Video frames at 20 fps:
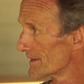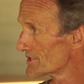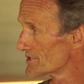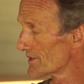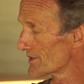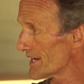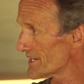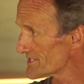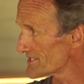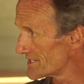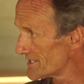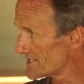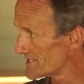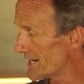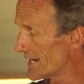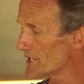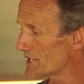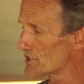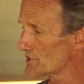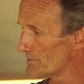So that's
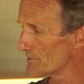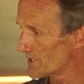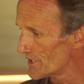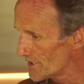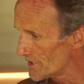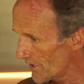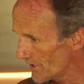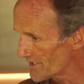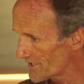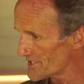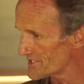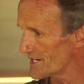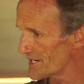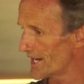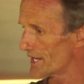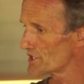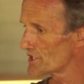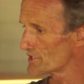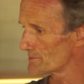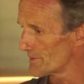detachment,
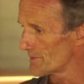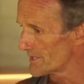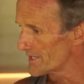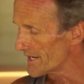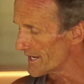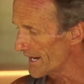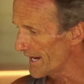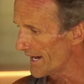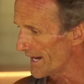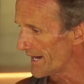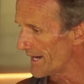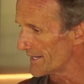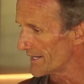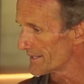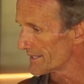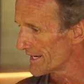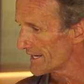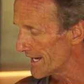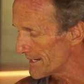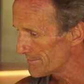non-attachment, and
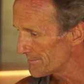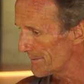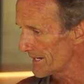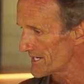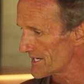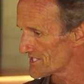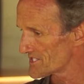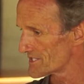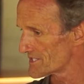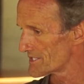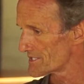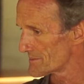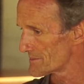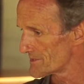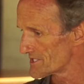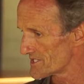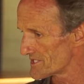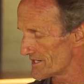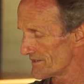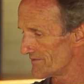getting past the
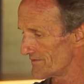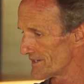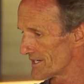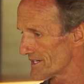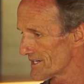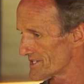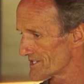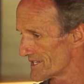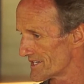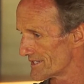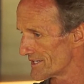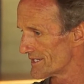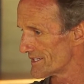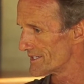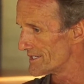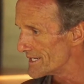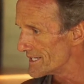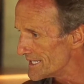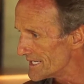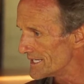specifics and
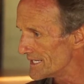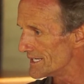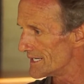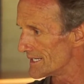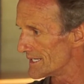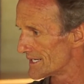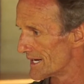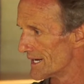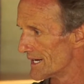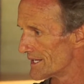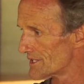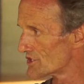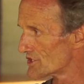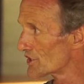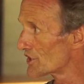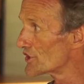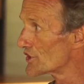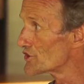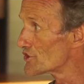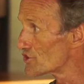the need to
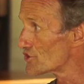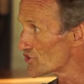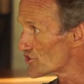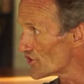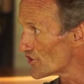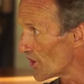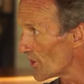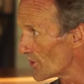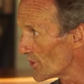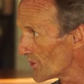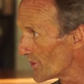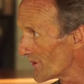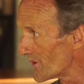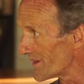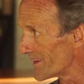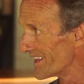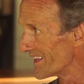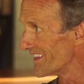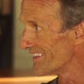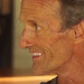
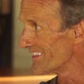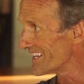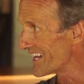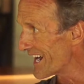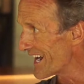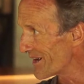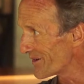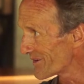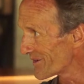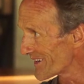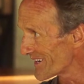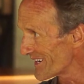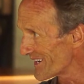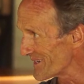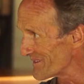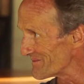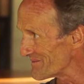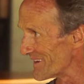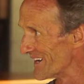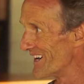control the
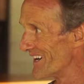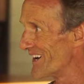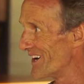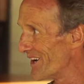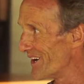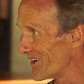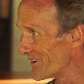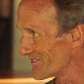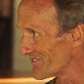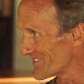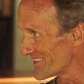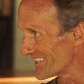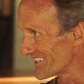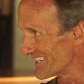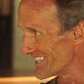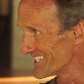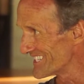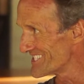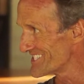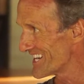outcome of the
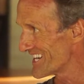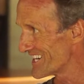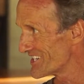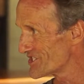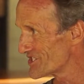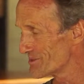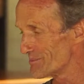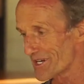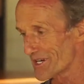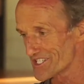intention.